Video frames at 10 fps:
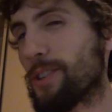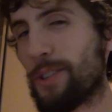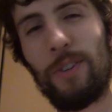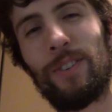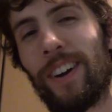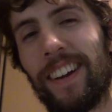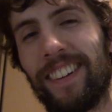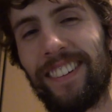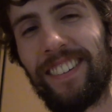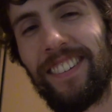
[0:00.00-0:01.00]
you shouldn't try.
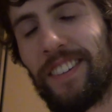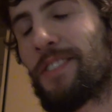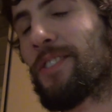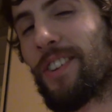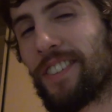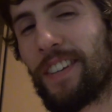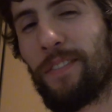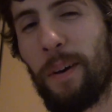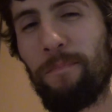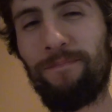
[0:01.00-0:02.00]
You should just give
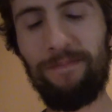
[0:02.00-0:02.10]
up.